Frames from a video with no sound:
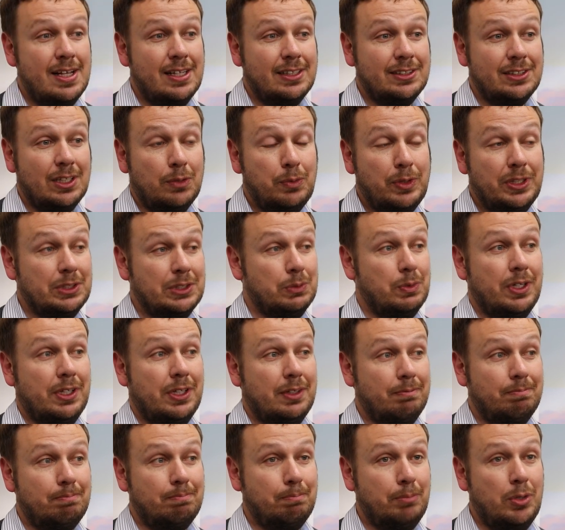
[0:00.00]
So we just want to
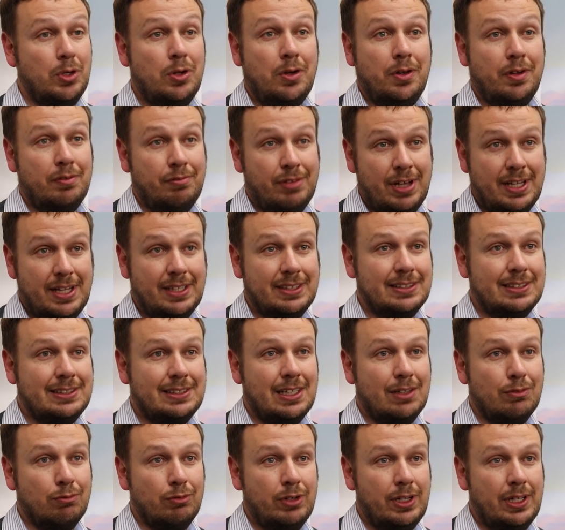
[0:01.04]
put on events
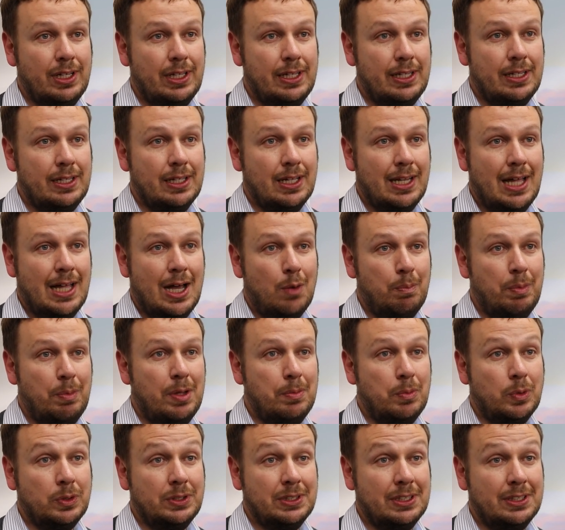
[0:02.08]
that really allow
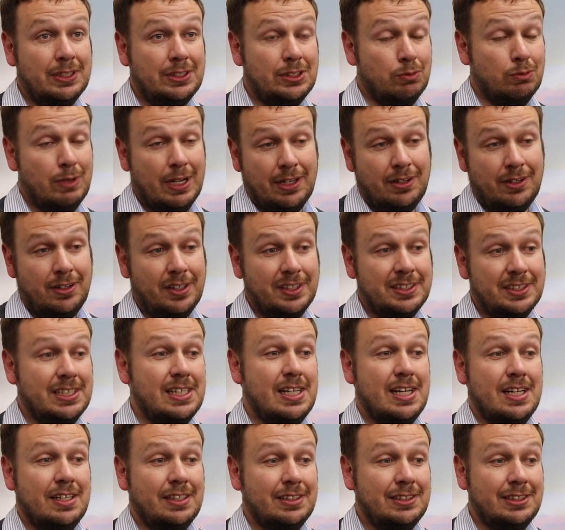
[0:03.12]
people to recognise
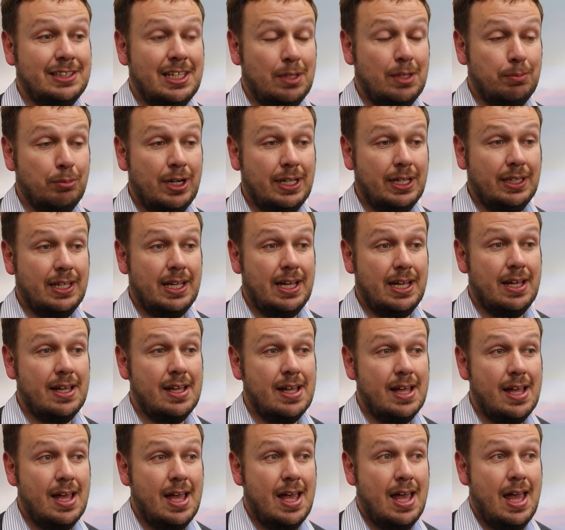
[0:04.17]
that and celebrate that.